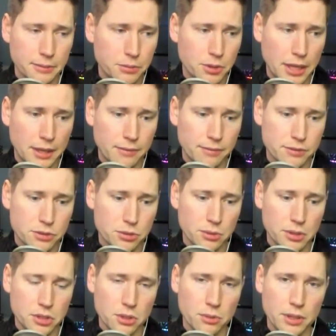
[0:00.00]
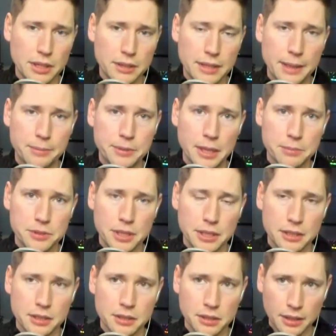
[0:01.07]
And when you have storage already in laptops that
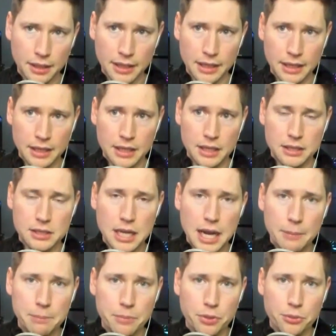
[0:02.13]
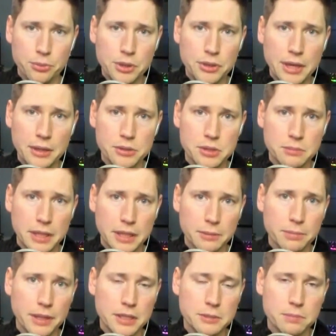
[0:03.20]
can top 3,000
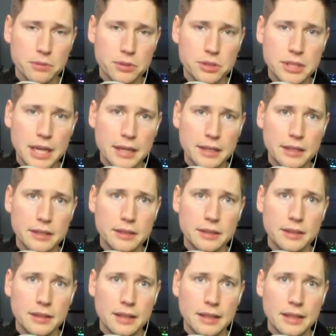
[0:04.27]
megabytes per second,